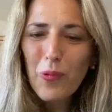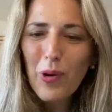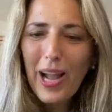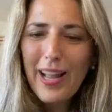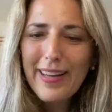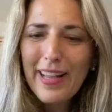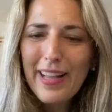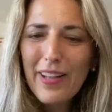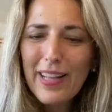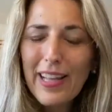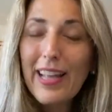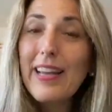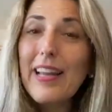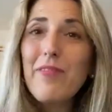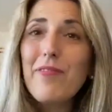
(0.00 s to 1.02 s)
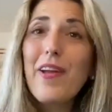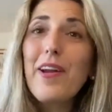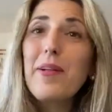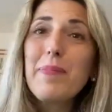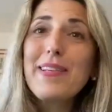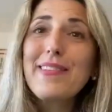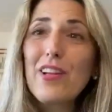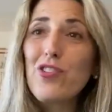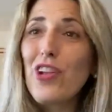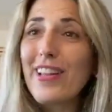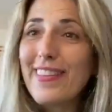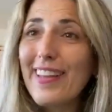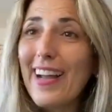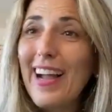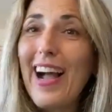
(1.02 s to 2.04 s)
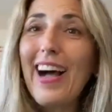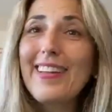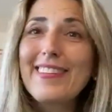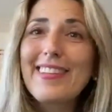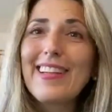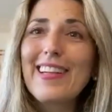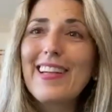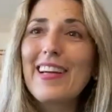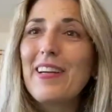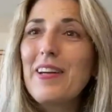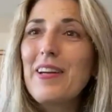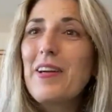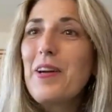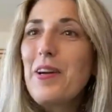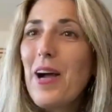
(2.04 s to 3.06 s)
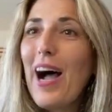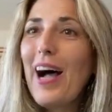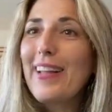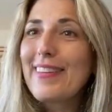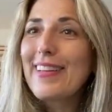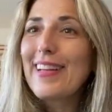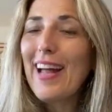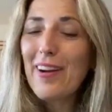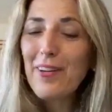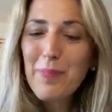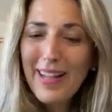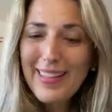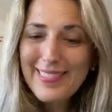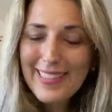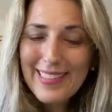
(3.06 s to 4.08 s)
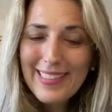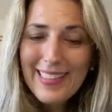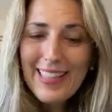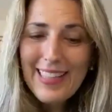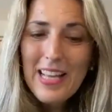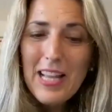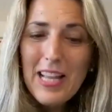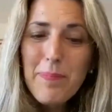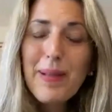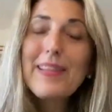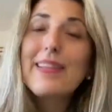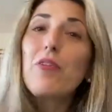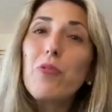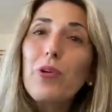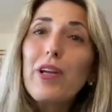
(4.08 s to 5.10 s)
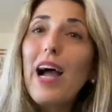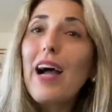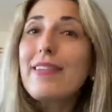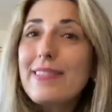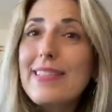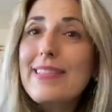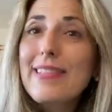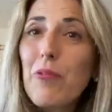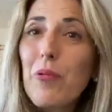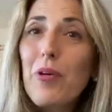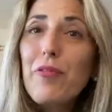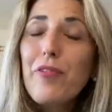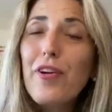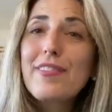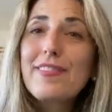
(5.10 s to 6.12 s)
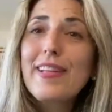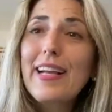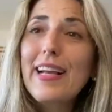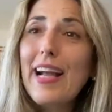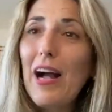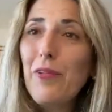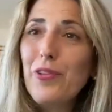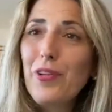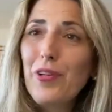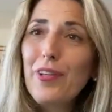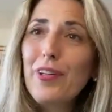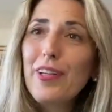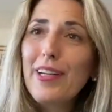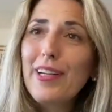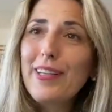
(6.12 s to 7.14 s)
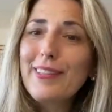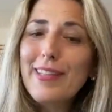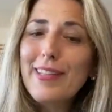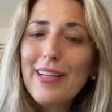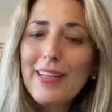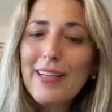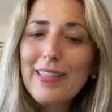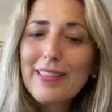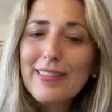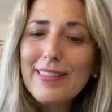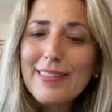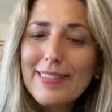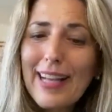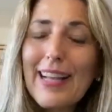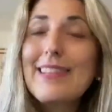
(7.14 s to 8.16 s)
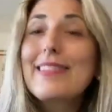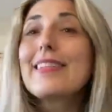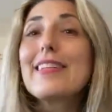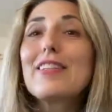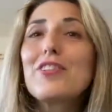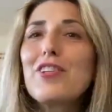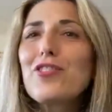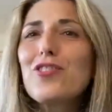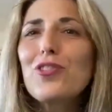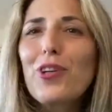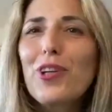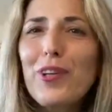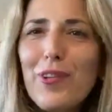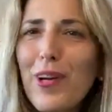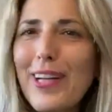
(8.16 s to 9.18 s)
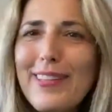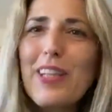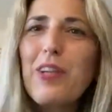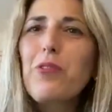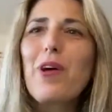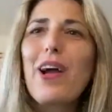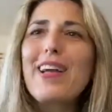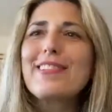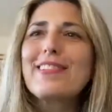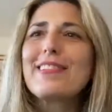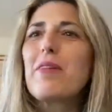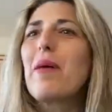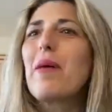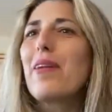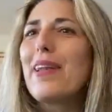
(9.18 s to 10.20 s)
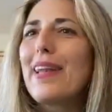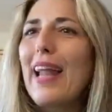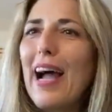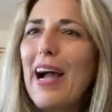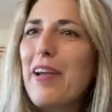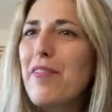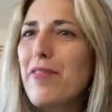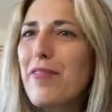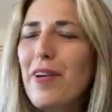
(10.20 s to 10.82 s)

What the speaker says: in a very busy agenda until Art Basel. But since our first encounter and discussing the Socratic quest about life,